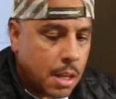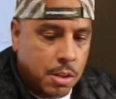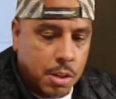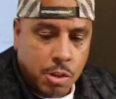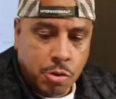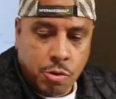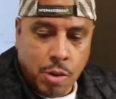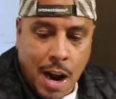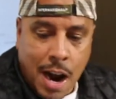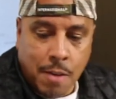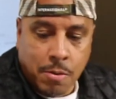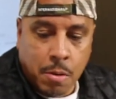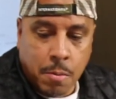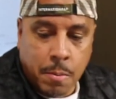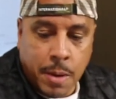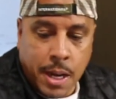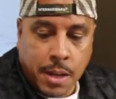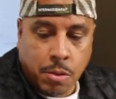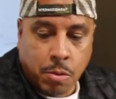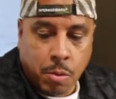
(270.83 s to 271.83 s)
The driver
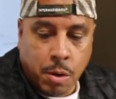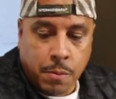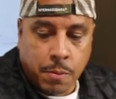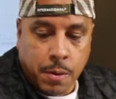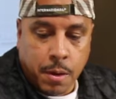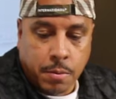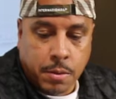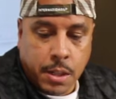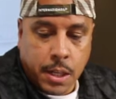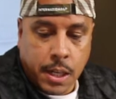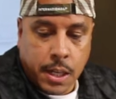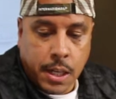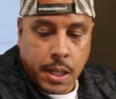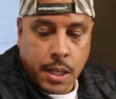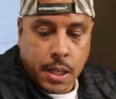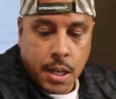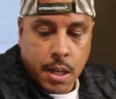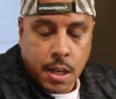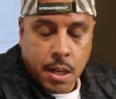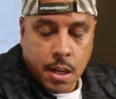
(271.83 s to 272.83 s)
will make
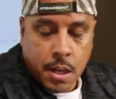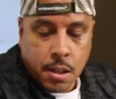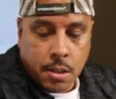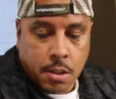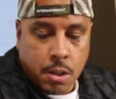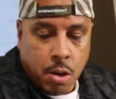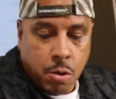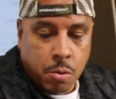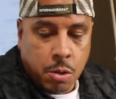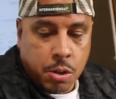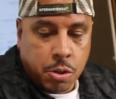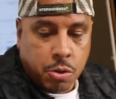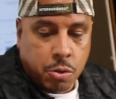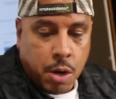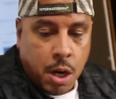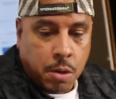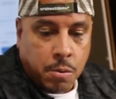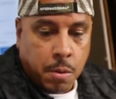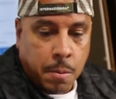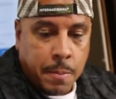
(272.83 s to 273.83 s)
$315, and so the
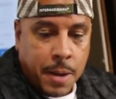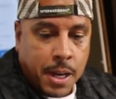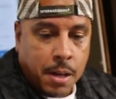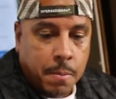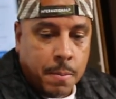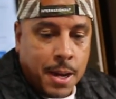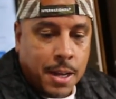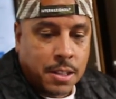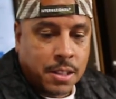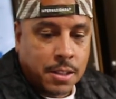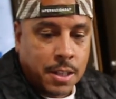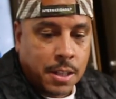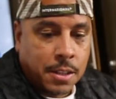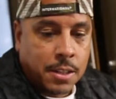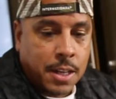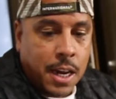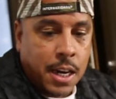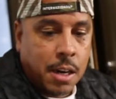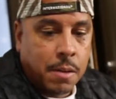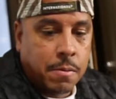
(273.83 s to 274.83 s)
truck would make about
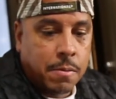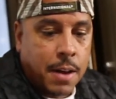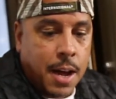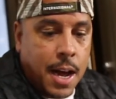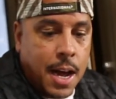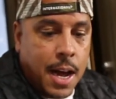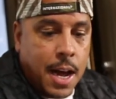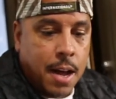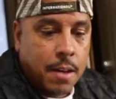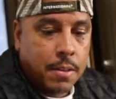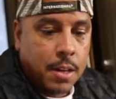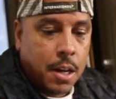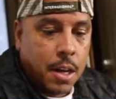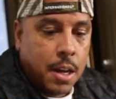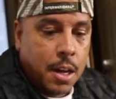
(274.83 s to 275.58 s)
$685.